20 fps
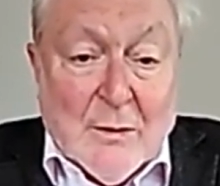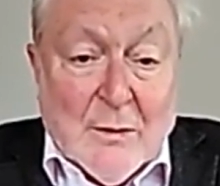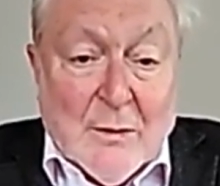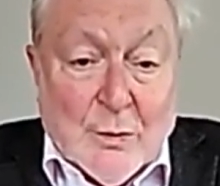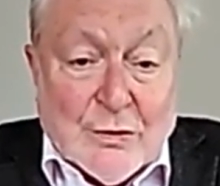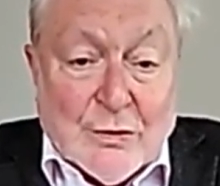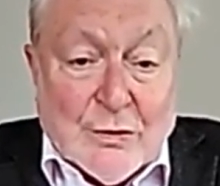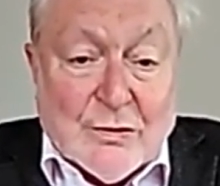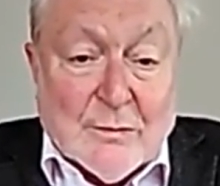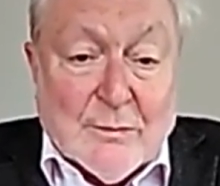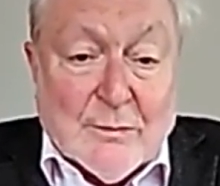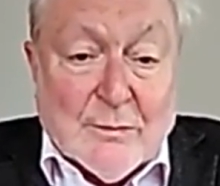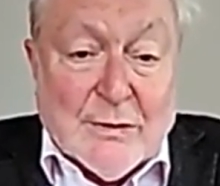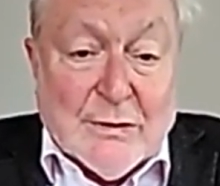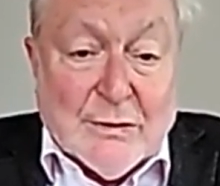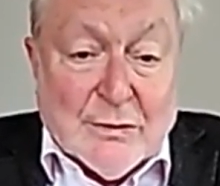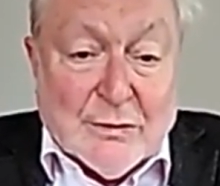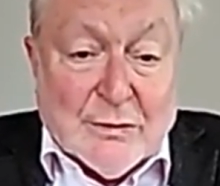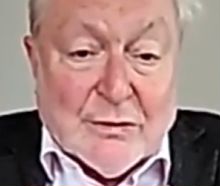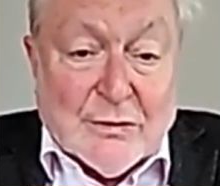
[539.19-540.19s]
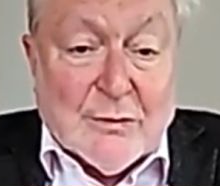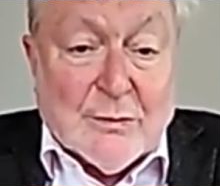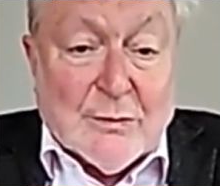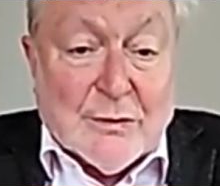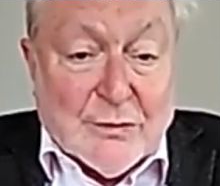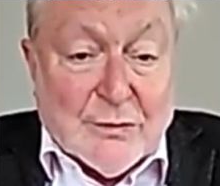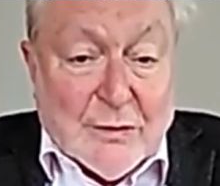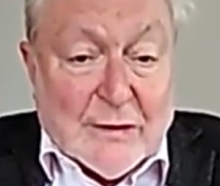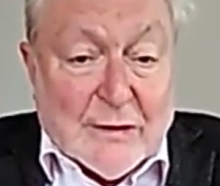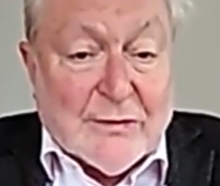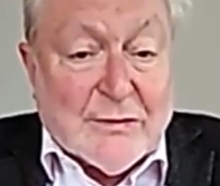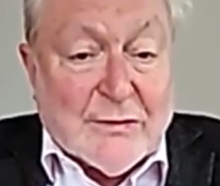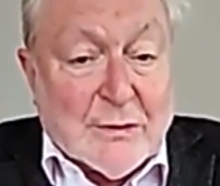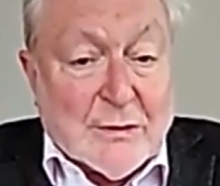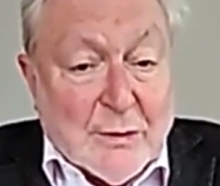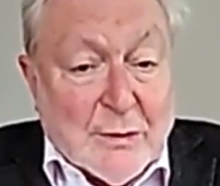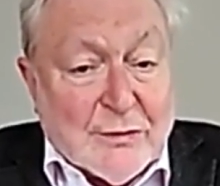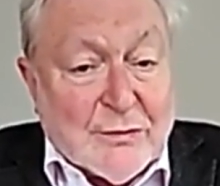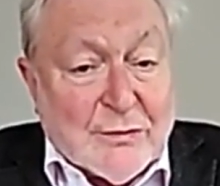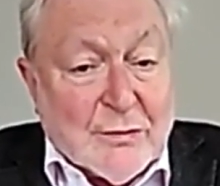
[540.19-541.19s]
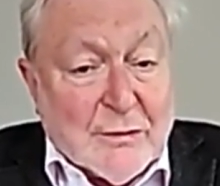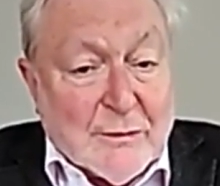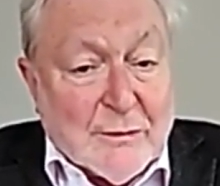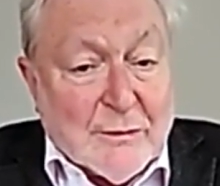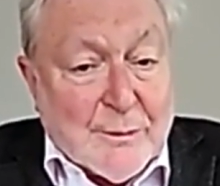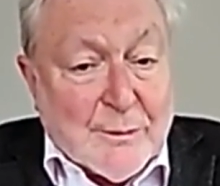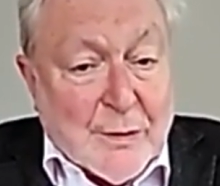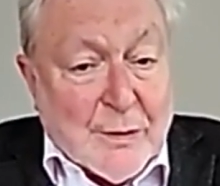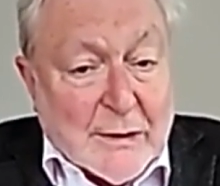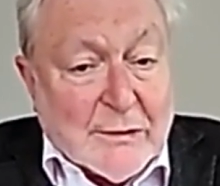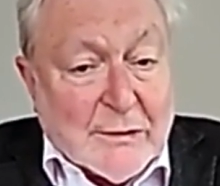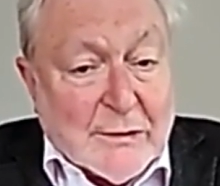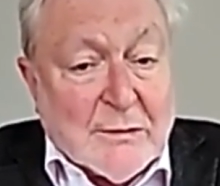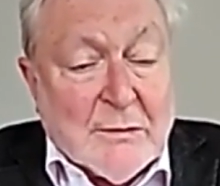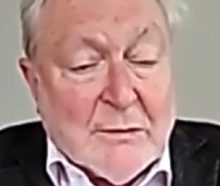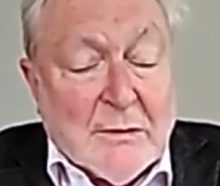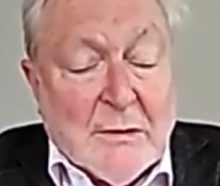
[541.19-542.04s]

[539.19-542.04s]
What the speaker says: which can be used to address the question of price.